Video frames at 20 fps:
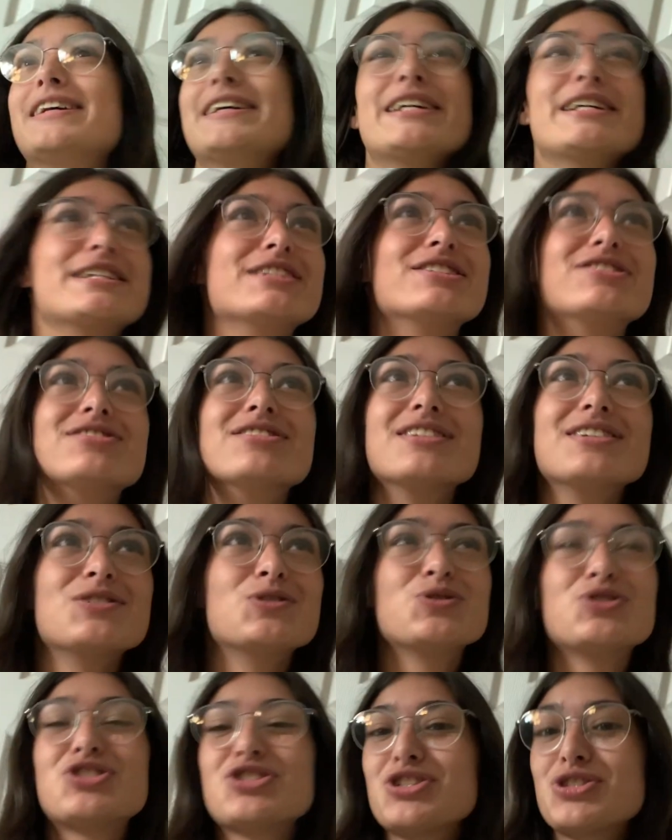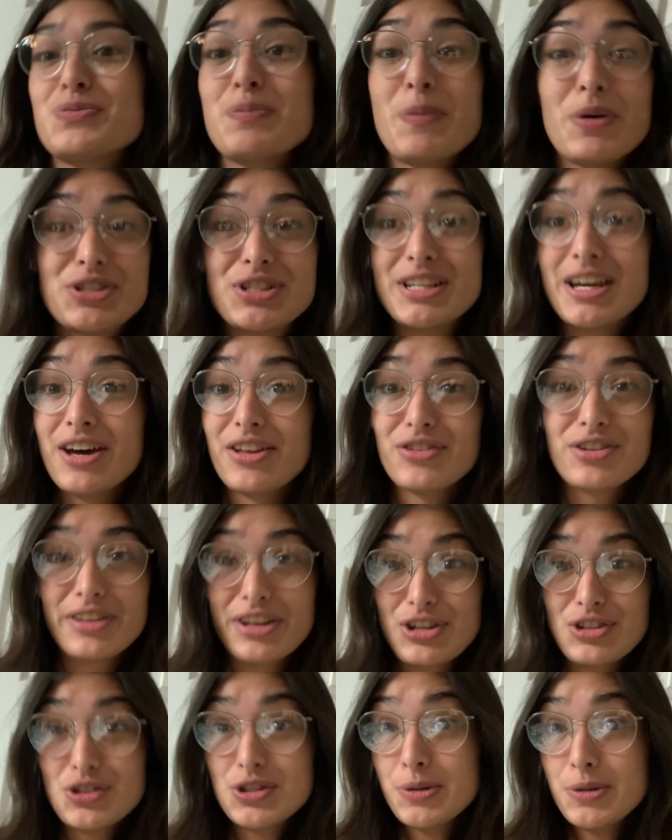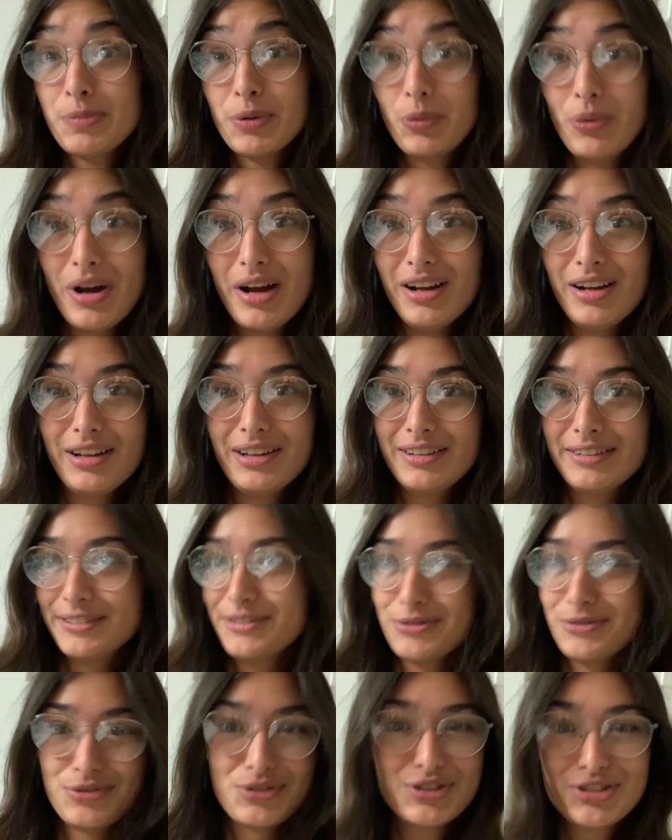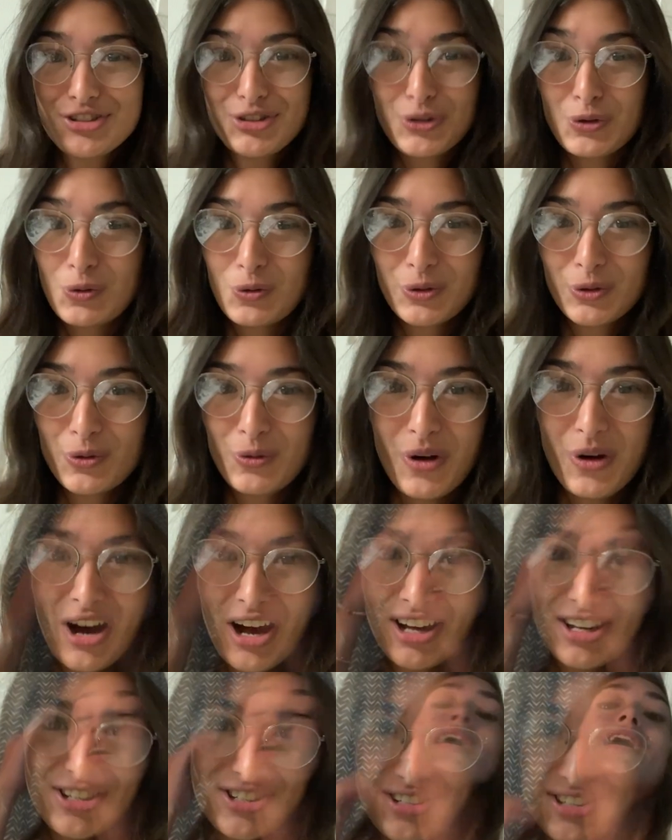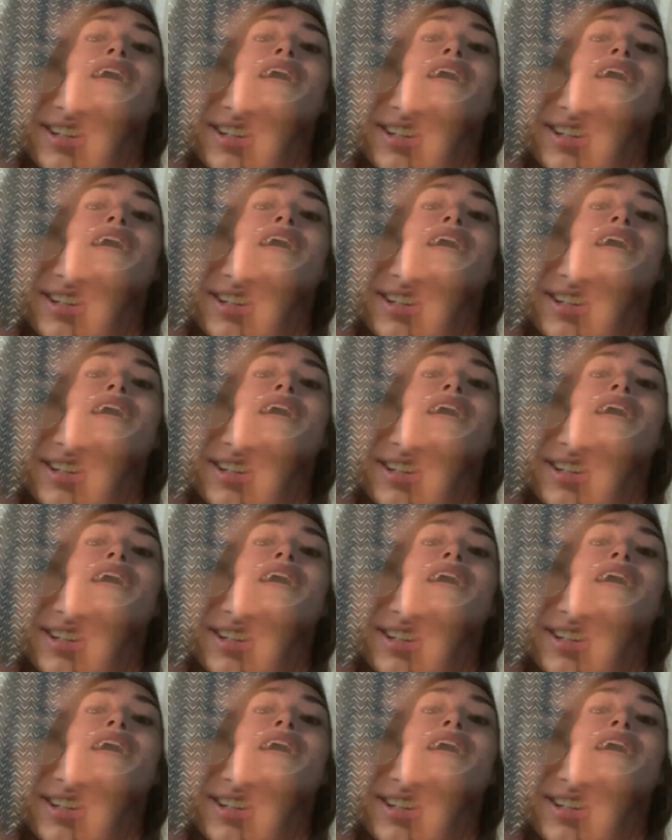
and it was just put together like super well and it was just cool to watch.